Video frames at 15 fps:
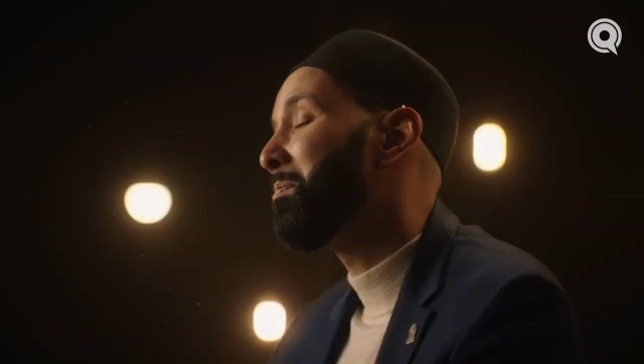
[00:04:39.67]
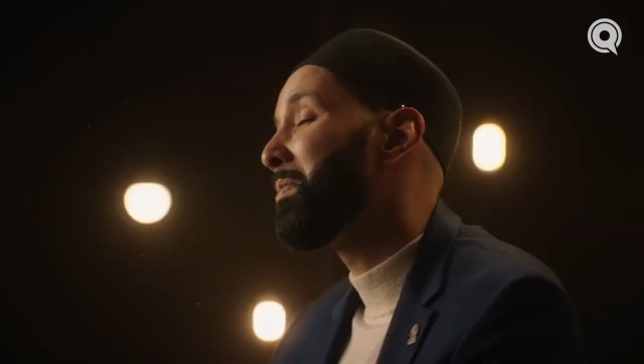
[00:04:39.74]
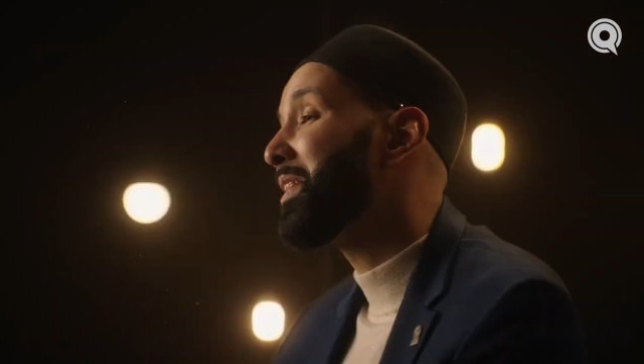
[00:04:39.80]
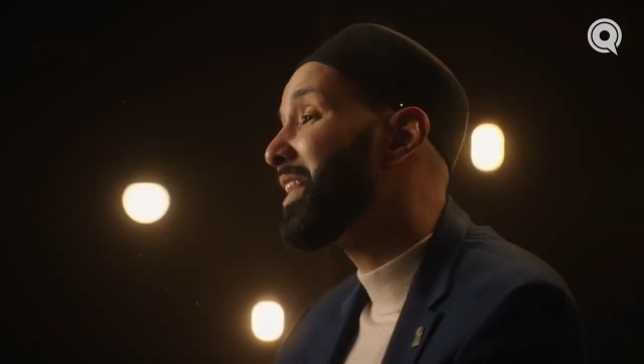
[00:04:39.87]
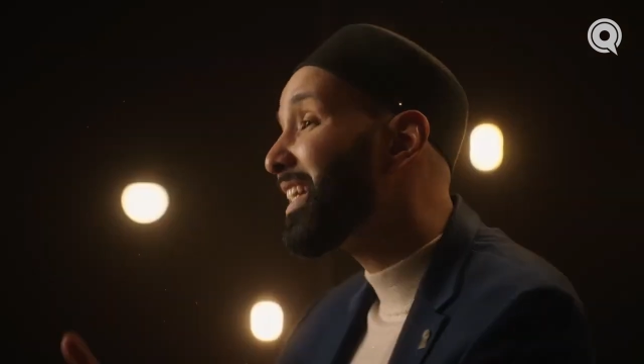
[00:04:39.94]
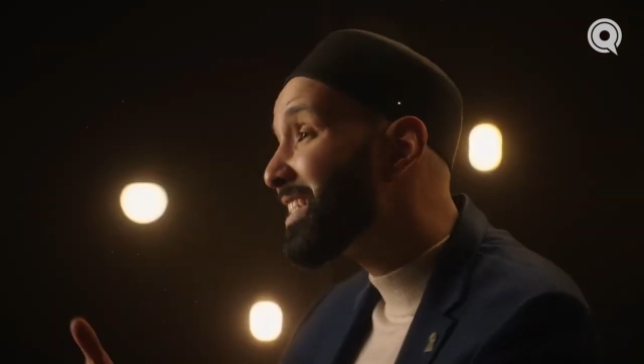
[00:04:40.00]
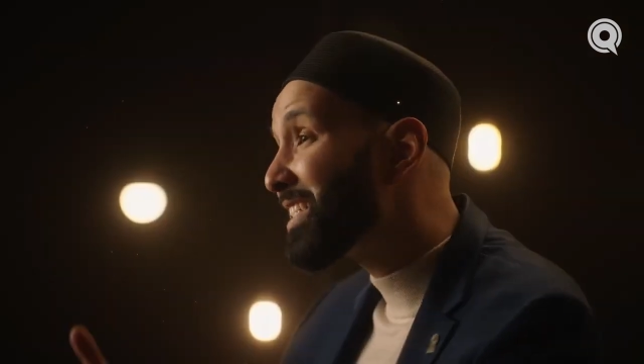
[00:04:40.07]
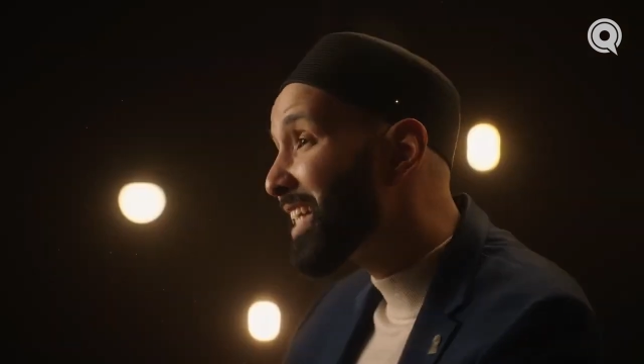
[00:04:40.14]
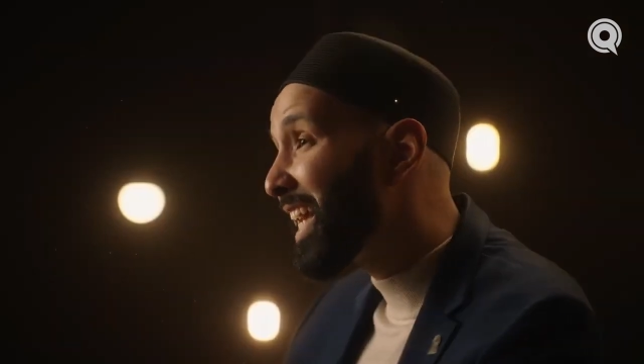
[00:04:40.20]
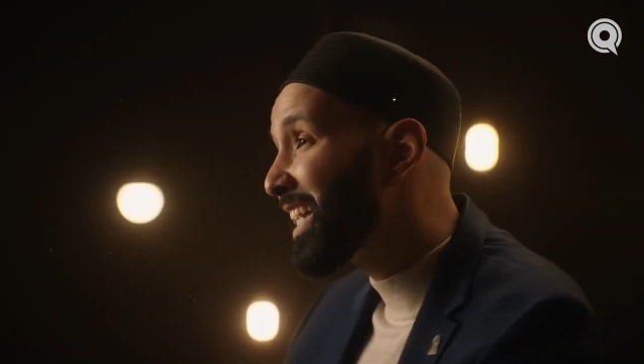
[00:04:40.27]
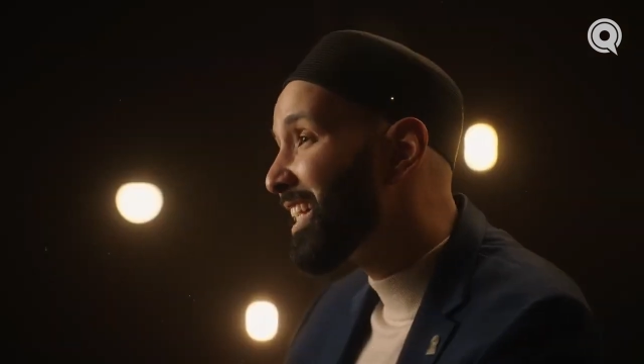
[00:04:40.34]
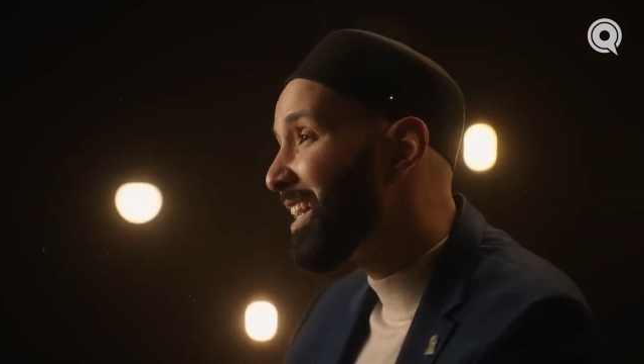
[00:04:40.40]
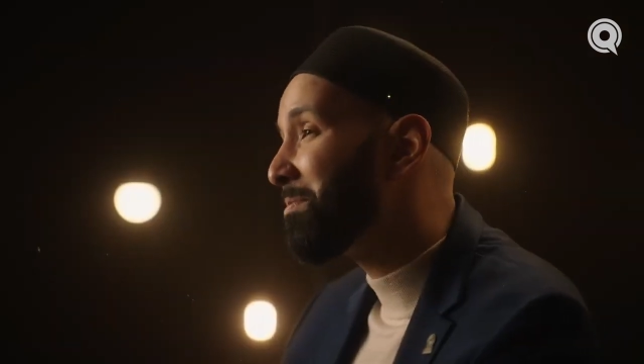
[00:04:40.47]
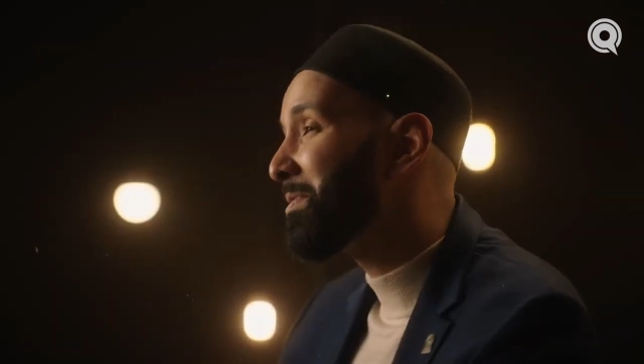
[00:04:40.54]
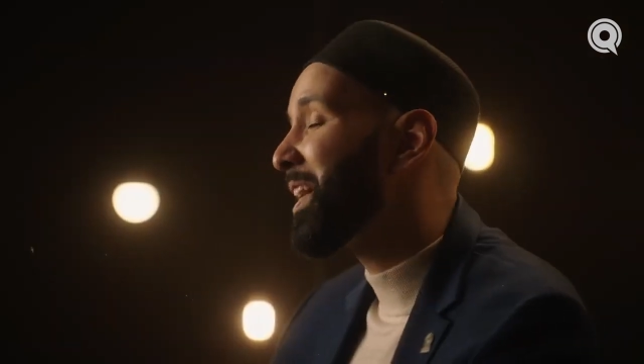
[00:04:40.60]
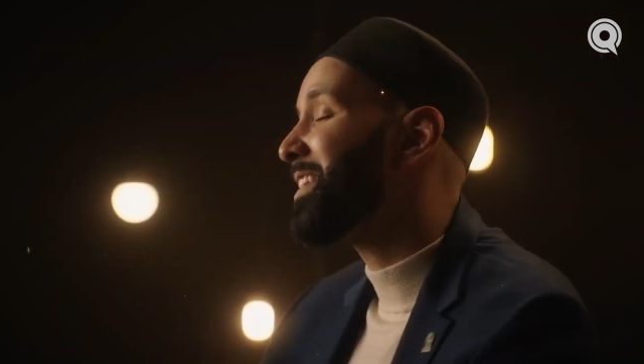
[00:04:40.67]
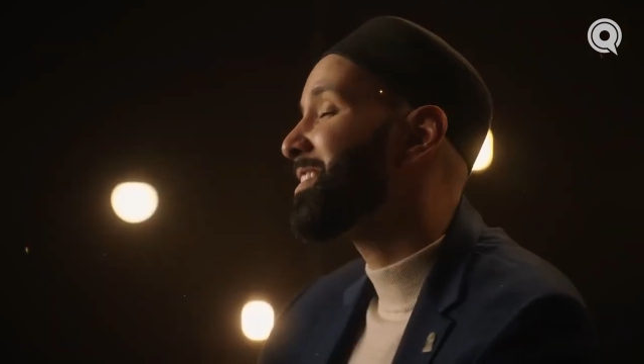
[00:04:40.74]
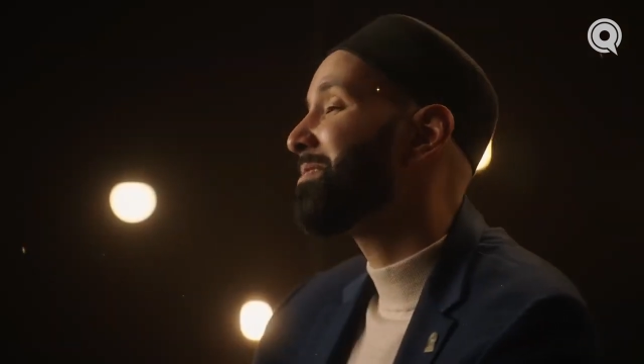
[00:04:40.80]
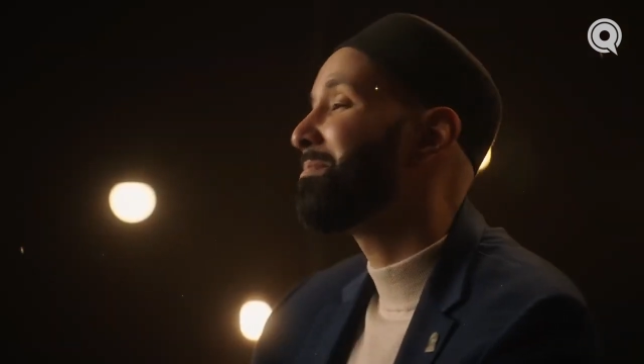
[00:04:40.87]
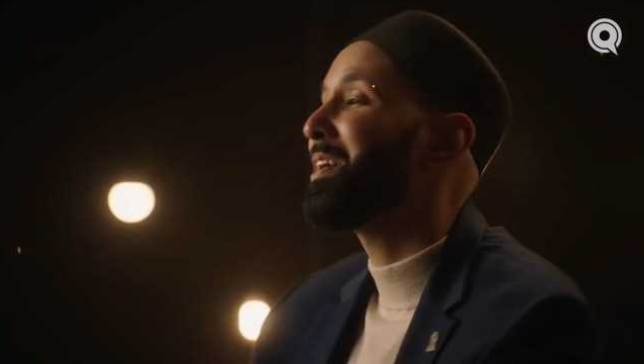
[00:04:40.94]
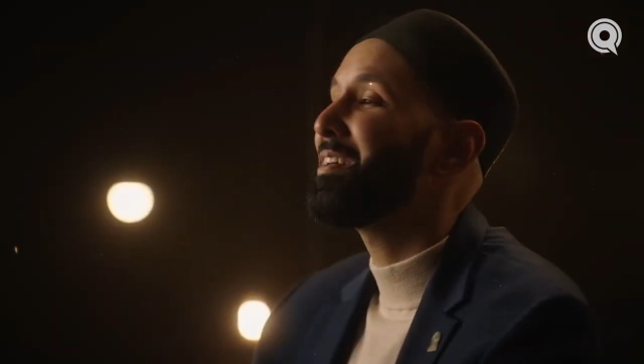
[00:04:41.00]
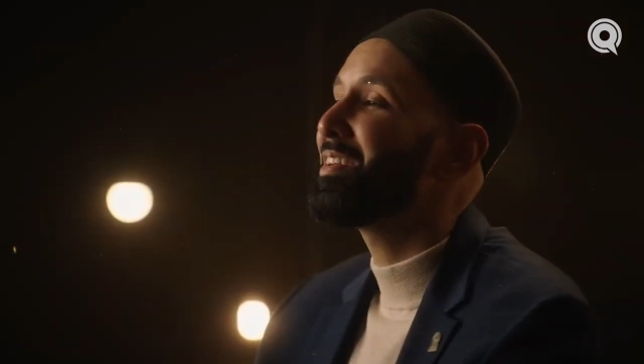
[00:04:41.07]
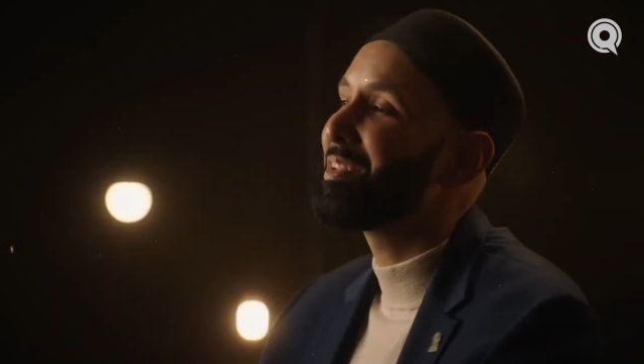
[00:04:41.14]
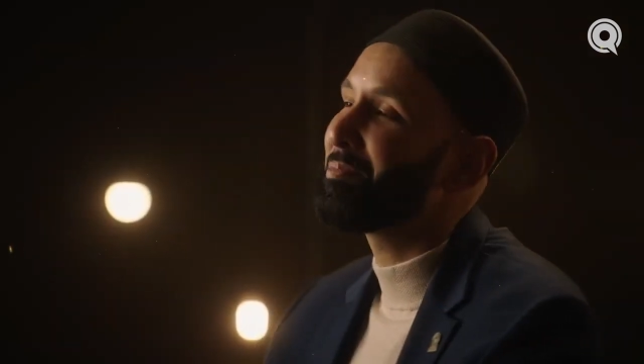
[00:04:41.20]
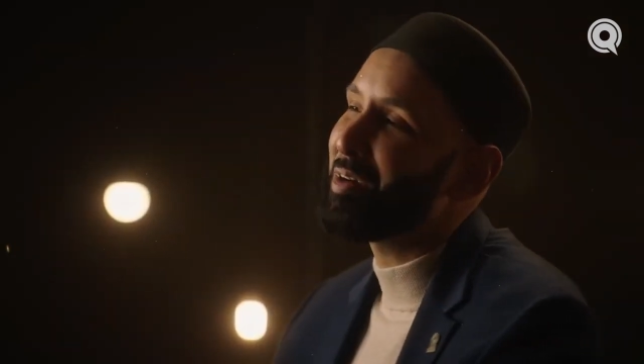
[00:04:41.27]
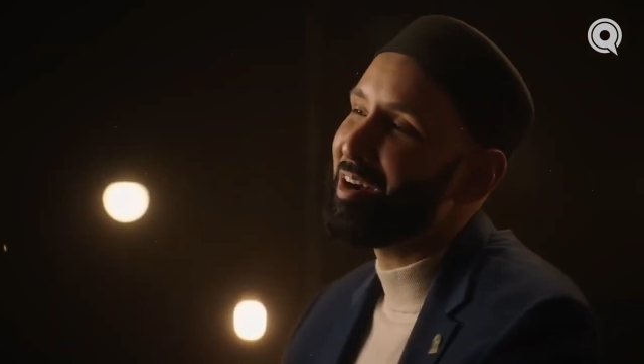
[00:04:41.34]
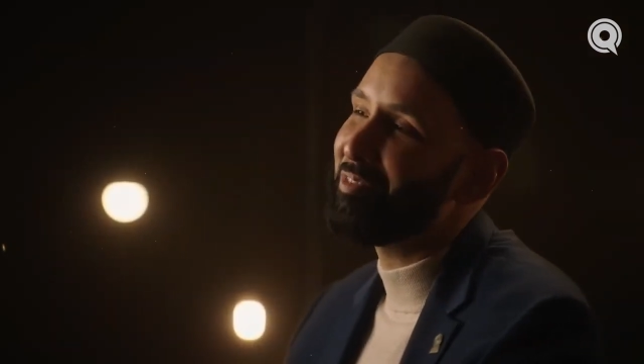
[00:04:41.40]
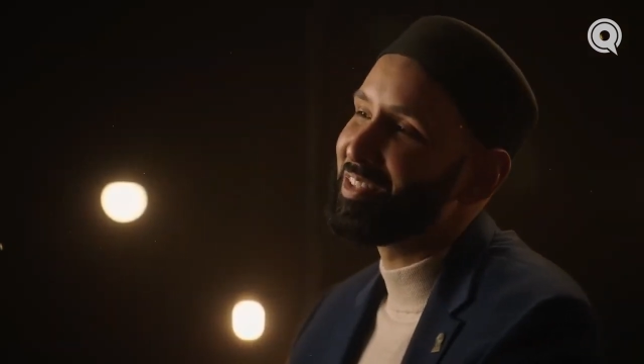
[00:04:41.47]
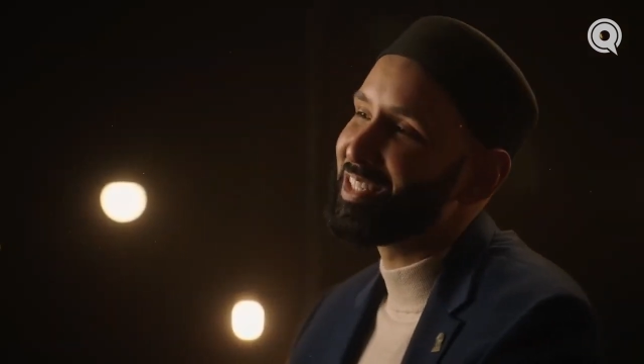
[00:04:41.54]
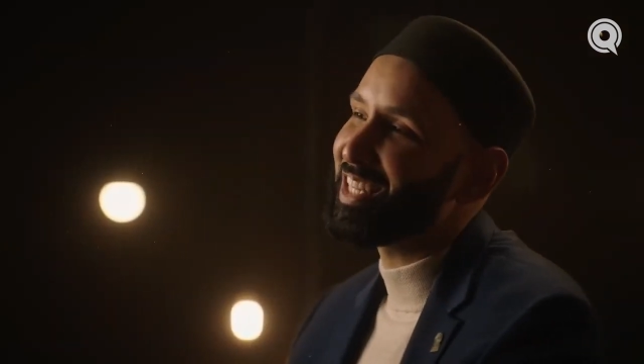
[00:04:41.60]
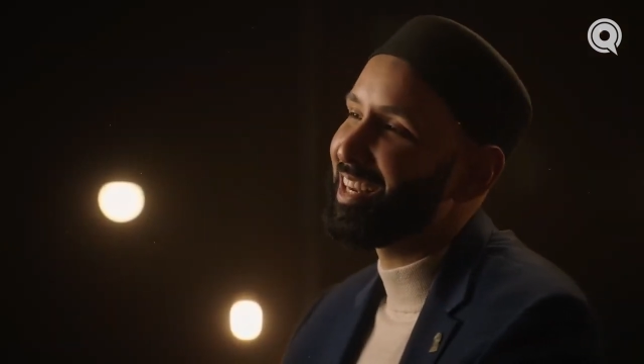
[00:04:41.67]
But then Zainab got to marry the Prophet